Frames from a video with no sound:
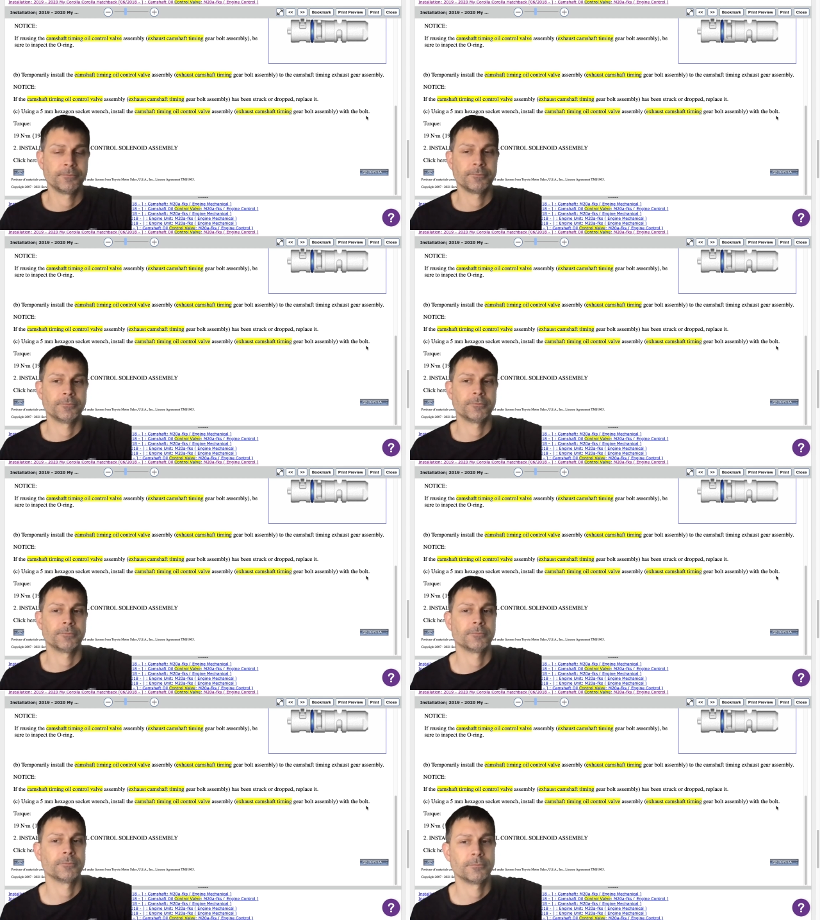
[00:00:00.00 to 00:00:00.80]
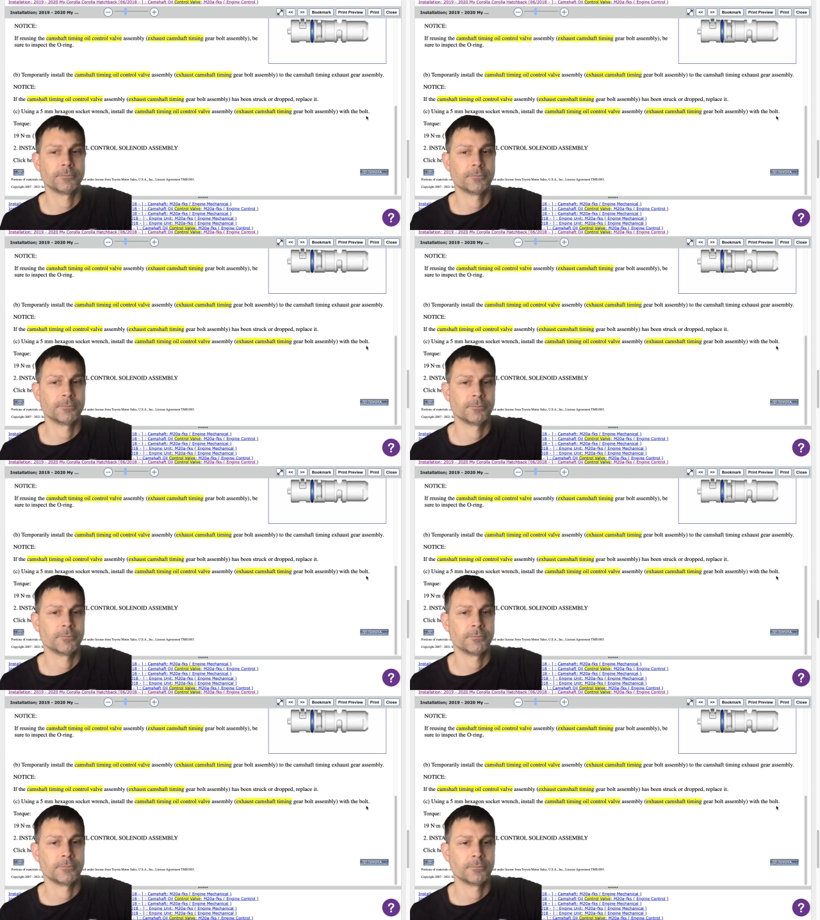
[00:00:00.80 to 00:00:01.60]

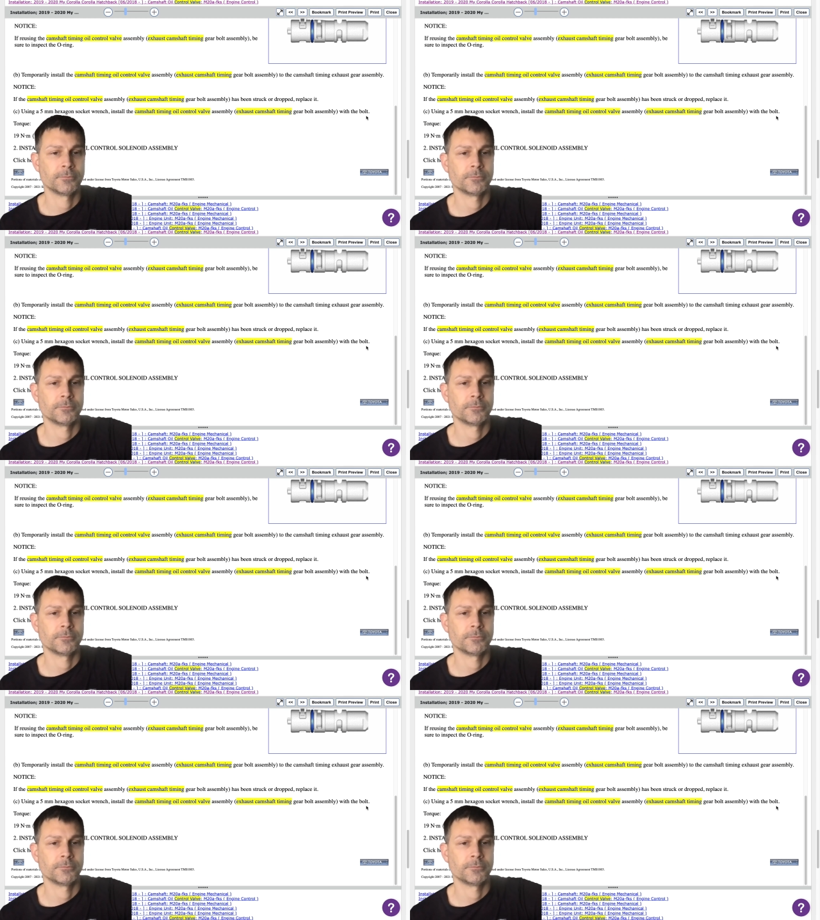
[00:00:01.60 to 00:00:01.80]
(no one is talking)